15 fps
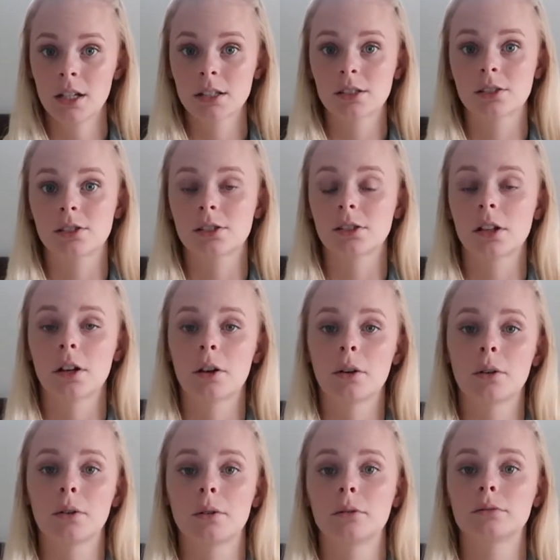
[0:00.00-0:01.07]

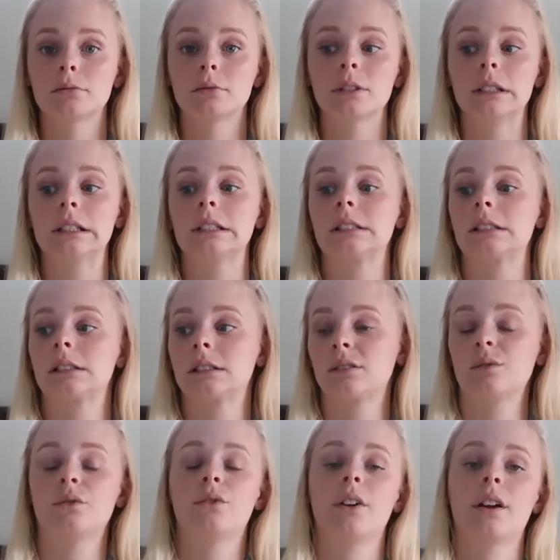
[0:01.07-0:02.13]
So it's
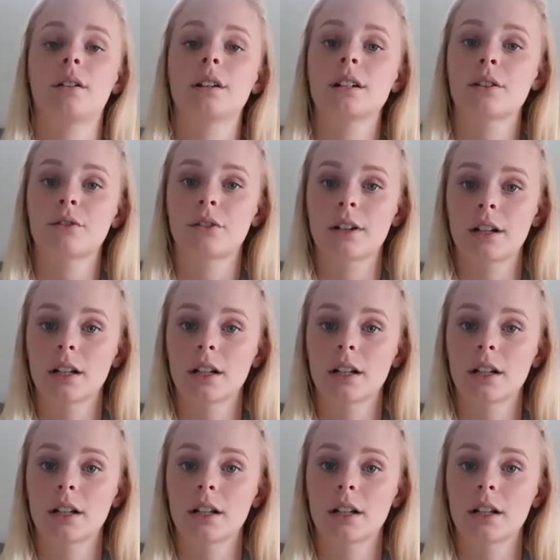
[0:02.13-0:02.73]
very different.